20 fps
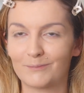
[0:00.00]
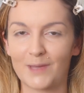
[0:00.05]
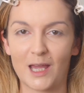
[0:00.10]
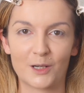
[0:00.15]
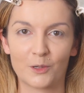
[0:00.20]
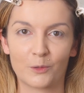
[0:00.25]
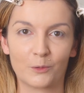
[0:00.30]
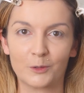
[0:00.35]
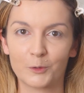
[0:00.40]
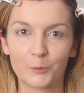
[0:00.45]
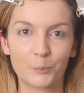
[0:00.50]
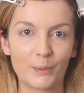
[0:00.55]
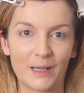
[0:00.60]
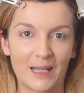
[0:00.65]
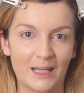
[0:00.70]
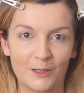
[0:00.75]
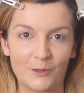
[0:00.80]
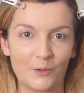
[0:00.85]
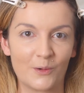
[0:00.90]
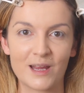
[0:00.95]
I don't look
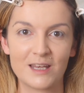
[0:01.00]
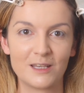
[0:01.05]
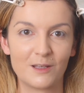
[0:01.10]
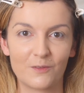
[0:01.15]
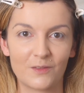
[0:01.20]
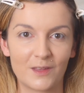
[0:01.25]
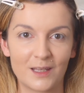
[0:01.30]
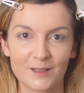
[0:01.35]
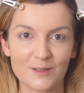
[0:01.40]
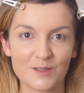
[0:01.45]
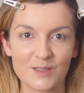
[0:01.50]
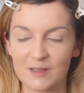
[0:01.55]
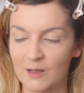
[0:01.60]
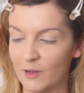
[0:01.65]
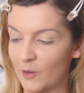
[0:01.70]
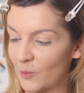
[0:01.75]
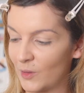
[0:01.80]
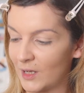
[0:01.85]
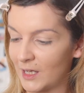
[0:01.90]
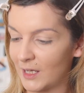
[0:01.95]
pink or anything,
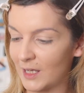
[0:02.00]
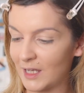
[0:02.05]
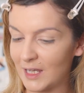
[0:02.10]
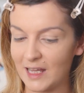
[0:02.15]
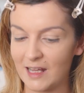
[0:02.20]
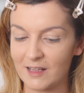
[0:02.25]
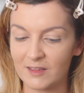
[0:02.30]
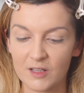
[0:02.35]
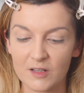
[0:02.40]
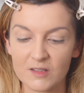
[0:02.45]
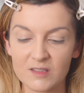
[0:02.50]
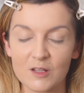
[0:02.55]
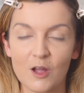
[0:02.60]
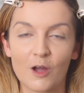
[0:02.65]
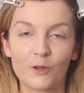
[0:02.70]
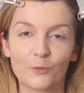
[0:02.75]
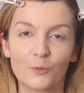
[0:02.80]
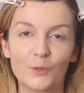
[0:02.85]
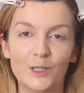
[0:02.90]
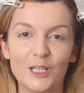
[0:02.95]
so it does
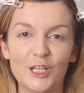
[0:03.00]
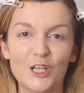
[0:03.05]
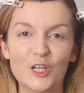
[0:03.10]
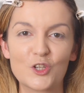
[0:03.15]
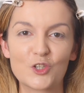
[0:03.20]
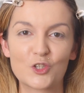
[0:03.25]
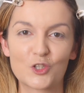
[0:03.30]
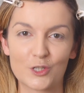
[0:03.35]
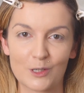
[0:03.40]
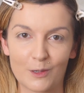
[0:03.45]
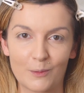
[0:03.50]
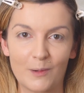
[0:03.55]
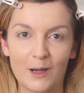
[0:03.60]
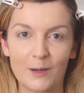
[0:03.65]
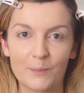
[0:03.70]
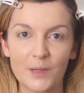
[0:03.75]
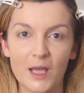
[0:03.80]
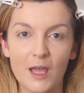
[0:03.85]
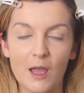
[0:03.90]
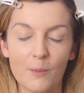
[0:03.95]
not really show
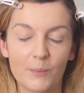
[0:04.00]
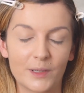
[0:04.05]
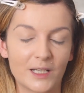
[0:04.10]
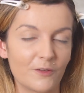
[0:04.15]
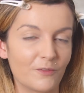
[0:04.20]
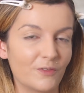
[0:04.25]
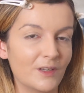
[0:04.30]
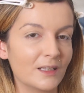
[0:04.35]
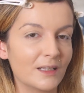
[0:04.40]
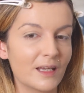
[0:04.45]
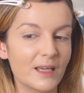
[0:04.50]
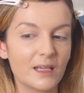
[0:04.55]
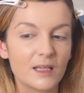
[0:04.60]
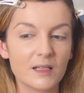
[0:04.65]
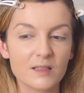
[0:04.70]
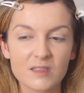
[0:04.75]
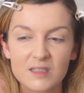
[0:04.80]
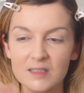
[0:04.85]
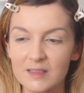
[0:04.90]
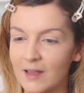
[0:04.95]
up. But I feel like
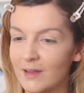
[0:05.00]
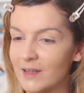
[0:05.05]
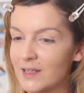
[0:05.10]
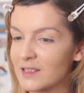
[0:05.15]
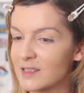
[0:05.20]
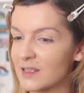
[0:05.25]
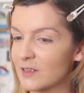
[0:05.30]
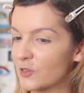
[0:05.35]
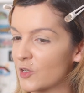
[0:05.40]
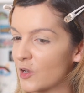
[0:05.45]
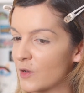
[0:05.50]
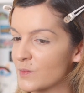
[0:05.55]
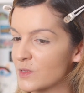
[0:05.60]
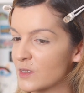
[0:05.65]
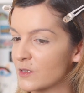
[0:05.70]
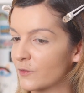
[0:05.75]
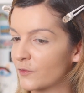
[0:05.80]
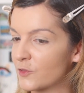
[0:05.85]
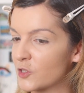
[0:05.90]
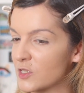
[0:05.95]
it's nice in terms
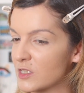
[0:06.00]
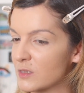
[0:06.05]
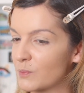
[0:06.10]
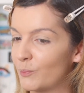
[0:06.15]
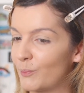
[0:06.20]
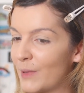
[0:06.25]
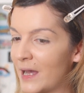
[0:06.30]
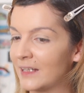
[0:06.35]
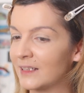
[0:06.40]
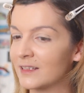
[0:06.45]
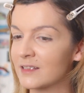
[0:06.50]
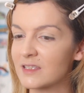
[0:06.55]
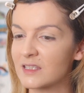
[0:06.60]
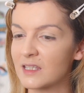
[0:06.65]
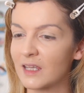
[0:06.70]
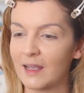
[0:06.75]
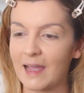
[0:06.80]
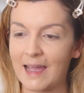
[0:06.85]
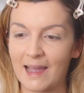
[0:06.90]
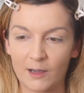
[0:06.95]
of just
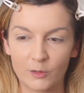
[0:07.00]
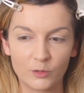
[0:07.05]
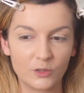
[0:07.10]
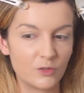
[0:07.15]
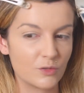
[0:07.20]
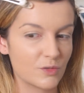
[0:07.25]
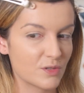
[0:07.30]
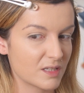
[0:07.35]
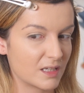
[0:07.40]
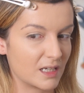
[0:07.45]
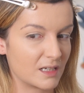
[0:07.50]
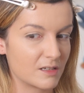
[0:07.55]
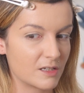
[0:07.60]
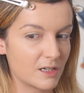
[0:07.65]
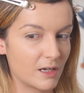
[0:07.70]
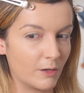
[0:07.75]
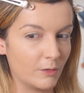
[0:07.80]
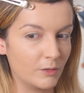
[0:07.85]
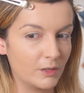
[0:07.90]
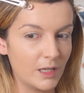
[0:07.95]
balancing out your skin
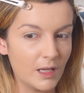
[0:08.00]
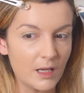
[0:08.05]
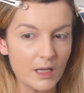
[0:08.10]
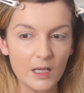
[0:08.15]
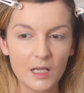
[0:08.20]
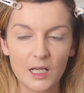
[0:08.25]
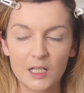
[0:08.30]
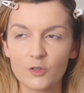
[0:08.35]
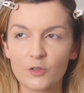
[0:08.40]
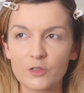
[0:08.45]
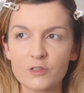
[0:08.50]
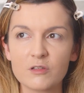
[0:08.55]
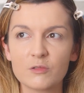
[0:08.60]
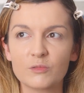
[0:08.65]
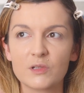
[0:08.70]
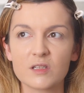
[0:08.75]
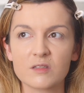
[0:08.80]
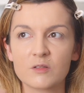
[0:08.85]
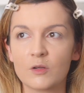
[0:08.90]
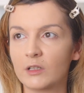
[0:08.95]
tone. It also
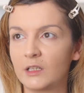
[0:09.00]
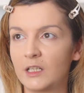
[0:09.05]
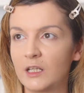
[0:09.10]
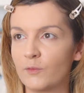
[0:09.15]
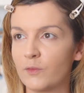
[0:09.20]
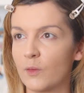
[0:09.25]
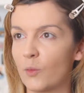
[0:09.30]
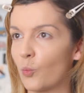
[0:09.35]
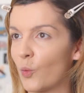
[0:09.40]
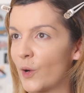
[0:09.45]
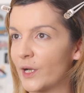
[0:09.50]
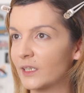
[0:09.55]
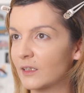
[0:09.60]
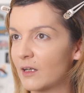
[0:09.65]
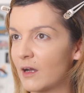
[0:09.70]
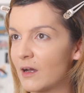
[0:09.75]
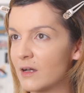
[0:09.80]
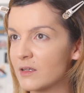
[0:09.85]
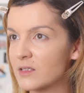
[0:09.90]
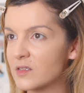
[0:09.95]
does not leave a white
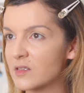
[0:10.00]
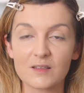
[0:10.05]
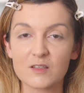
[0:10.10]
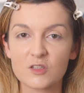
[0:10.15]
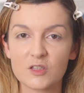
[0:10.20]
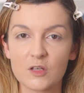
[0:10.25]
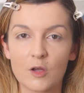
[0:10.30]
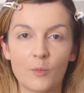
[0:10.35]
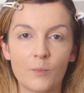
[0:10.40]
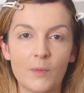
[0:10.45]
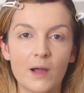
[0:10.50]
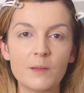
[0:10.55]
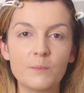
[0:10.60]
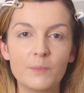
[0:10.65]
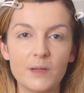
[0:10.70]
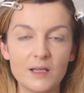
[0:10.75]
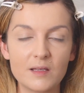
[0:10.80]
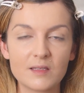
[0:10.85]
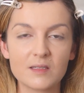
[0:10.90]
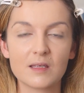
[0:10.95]
cast. So my
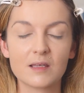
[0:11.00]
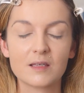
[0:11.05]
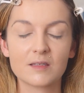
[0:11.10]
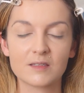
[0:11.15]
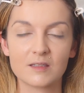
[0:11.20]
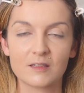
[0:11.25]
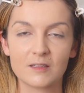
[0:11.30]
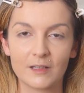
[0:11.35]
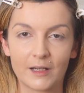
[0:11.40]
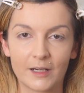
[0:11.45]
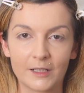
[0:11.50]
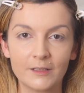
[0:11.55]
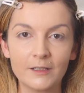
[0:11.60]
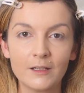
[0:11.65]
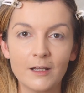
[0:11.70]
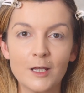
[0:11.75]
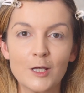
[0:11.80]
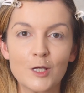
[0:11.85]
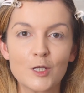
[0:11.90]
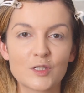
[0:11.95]
base is done,
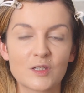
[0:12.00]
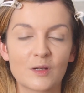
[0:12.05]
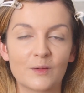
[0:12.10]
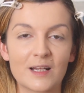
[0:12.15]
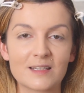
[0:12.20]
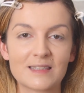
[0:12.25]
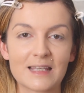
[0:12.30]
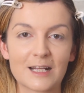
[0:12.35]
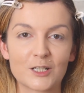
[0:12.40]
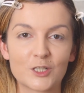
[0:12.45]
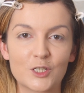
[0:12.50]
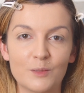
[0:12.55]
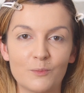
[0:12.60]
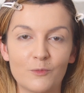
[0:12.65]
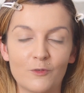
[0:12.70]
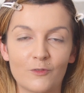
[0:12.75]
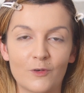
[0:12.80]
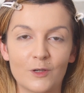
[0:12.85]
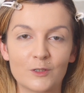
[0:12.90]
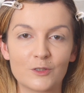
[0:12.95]
so let's actually
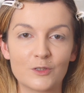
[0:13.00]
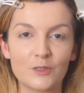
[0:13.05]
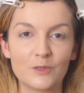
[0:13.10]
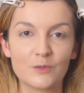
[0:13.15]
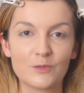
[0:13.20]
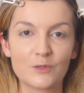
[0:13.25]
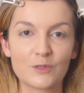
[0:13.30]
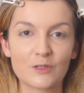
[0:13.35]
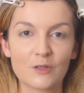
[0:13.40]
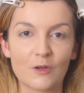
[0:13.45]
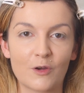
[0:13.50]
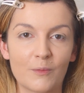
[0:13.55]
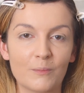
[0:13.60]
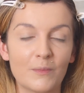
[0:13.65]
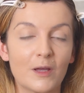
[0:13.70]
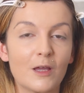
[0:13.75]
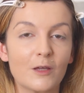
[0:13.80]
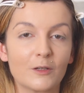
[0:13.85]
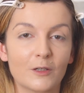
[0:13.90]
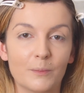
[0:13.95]
move on to some
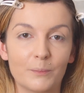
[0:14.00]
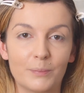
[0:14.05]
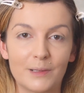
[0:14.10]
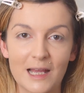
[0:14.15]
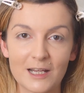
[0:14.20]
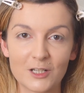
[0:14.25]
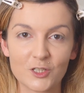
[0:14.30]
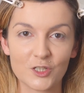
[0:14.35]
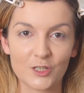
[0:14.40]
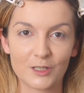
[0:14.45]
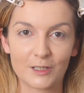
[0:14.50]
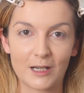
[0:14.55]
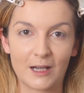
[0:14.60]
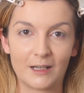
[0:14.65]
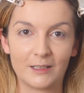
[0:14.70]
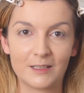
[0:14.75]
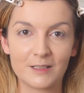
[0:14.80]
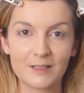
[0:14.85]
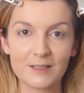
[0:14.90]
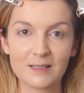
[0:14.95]
complexion
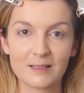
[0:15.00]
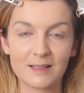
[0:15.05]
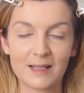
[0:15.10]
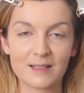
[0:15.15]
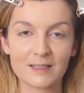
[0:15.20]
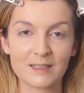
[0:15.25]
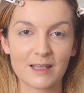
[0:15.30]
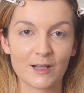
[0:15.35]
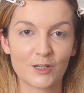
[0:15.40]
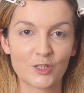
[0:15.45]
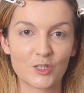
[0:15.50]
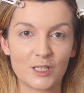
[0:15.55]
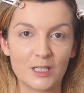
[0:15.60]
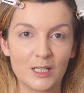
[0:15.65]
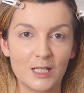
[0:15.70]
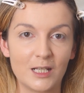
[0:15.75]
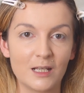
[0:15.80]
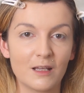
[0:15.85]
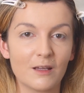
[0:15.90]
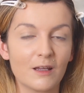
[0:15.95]
colors. Let's
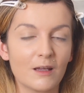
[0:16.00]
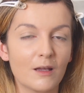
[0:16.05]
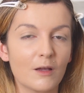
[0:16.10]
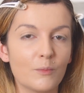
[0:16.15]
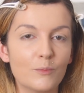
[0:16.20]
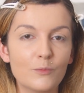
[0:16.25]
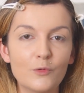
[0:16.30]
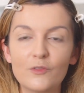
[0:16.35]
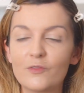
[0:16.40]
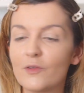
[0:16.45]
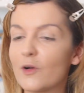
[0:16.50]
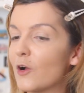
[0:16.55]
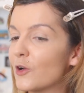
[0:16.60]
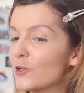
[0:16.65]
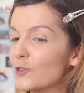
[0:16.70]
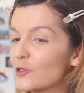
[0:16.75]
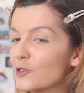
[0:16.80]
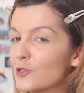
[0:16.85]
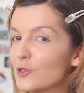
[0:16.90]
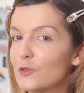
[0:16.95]
actually move
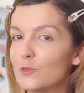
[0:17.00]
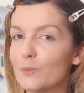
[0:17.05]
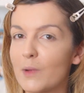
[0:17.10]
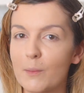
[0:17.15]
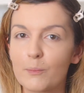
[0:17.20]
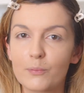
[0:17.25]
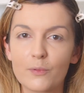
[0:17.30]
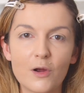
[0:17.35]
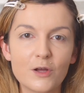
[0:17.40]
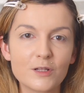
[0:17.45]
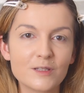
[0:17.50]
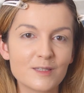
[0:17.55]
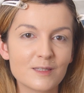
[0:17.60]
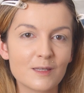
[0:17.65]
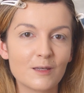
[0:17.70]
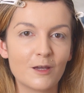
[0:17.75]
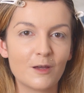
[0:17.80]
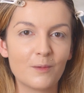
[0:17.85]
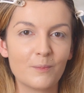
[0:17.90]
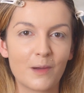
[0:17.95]
on to my
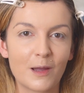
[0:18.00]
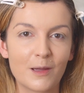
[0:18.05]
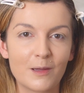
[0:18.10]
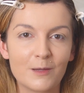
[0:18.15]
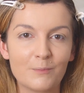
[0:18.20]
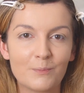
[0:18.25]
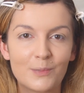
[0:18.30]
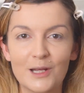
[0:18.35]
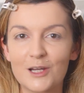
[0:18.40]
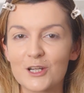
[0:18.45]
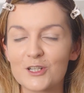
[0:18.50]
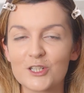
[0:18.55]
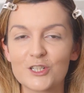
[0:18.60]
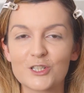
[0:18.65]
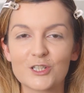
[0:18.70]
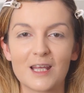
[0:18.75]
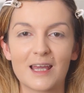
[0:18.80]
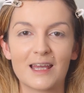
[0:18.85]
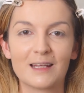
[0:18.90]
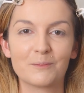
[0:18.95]
bronzer, my
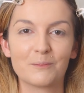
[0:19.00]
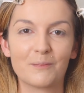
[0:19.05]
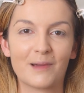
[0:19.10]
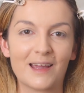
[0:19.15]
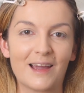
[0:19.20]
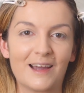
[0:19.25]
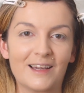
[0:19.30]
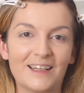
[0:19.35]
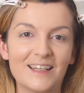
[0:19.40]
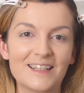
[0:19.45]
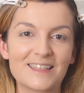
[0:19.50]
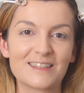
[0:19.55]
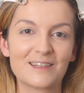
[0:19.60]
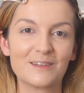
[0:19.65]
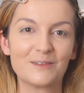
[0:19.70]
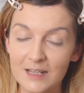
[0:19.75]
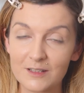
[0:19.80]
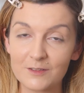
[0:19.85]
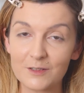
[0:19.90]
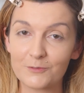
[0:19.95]
blush, and my highlighter.
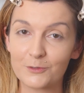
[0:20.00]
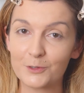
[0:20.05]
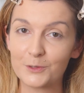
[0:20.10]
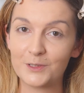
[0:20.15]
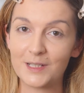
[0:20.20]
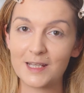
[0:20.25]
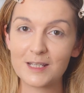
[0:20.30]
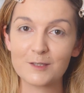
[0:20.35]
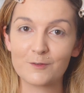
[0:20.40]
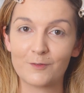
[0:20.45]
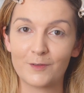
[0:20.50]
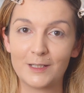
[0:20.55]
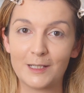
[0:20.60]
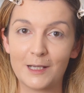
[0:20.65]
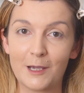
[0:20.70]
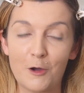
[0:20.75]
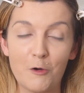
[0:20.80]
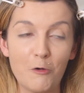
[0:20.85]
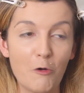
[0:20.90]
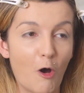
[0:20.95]
And for today's
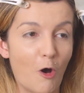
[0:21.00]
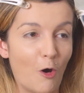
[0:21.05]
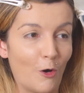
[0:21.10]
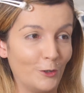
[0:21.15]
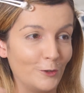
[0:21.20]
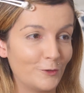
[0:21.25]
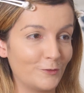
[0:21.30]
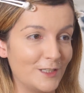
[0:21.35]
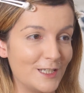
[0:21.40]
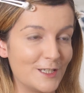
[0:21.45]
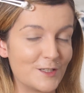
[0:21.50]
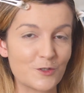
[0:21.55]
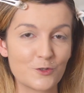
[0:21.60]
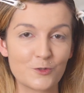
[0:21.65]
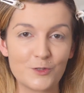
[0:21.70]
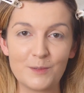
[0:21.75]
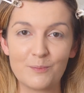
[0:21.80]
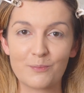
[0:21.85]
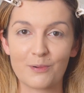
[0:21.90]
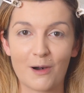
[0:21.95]
video, all of these
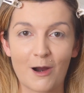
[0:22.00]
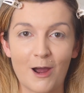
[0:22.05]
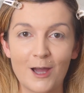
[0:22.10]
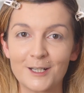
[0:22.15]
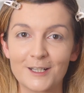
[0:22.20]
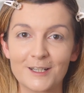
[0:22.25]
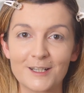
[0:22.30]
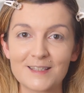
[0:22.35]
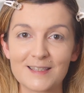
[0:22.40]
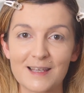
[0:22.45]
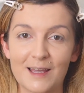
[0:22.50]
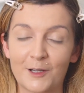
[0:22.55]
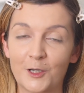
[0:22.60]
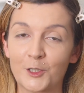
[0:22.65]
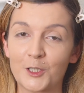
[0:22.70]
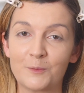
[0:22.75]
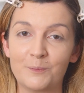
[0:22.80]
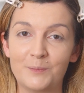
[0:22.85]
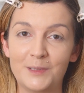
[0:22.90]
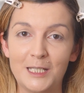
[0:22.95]
three products are
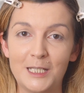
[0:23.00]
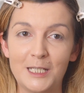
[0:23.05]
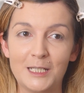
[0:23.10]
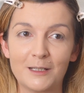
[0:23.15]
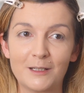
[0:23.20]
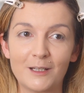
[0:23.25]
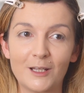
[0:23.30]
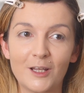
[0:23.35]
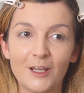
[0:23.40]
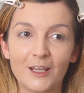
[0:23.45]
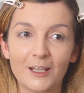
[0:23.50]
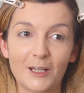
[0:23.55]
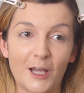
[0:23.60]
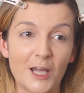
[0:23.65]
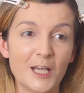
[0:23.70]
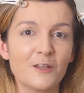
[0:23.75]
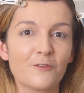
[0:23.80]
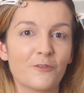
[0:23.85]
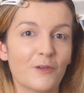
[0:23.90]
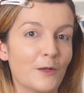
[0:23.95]
gonna be
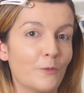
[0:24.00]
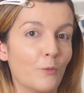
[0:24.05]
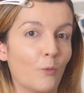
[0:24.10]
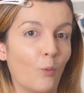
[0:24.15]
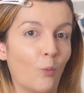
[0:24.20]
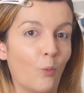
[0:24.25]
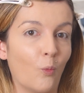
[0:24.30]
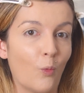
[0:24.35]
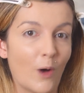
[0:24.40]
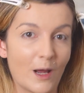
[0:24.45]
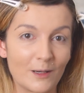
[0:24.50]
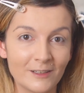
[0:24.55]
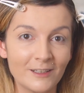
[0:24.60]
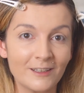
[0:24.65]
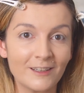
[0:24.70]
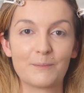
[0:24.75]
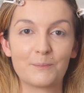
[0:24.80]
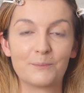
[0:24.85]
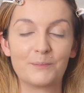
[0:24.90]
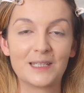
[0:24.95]
kind of in one,
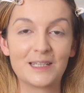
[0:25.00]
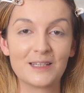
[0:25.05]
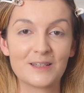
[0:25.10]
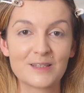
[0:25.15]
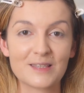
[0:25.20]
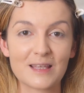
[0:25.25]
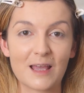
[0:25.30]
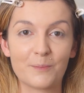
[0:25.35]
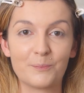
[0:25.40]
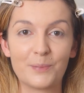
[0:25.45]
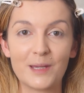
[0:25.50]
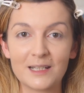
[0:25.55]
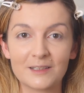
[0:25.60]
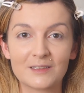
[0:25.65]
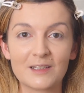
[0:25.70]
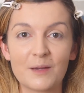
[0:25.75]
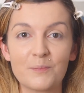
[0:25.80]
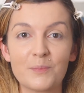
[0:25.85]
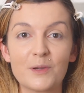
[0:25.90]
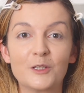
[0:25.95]
because I
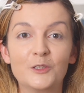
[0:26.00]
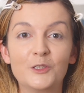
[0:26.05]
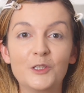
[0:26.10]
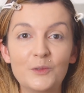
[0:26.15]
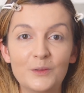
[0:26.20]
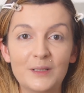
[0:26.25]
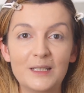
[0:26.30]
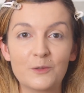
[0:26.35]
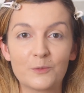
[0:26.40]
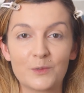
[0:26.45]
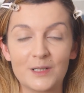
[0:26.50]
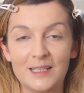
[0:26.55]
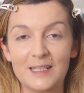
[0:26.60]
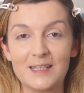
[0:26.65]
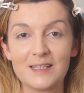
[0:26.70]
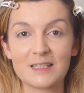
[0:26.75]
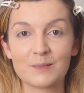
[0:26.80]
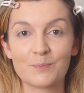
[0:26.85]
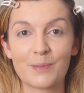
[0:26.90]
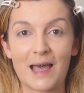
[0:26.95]
picked up a newly
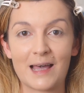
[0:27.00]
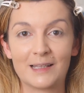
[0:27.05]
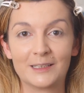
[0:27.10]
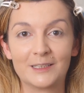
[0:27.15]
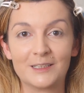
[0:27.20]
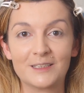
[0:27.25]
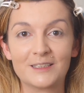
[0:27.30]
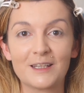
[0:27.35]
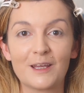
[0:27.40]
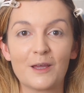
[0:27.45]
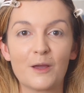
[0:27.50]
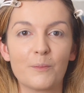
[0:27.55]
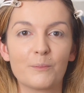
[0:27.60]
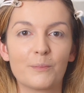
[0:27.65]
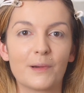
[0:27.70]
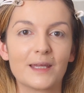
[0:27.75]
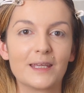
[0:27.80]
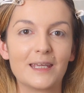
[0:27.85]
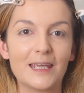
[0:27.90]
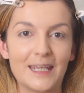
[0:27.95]
released palette
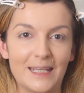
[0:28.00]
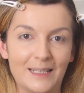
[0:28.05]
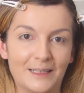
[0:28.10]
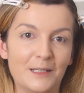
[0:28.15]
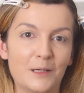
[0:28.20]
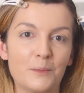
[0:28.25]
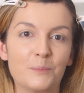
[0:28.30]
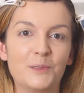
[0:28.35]
by Ilia